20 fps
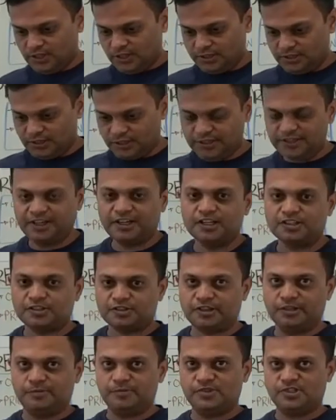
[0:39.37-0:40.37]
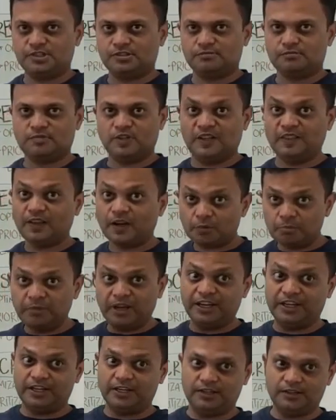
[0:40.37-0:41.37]
There are data streams, and there are
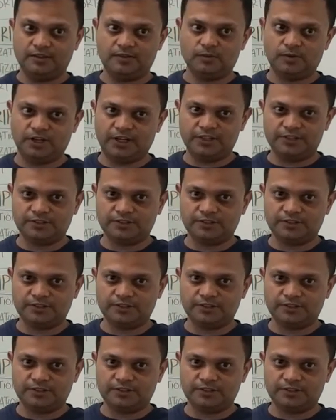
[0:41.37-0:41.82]
many, right?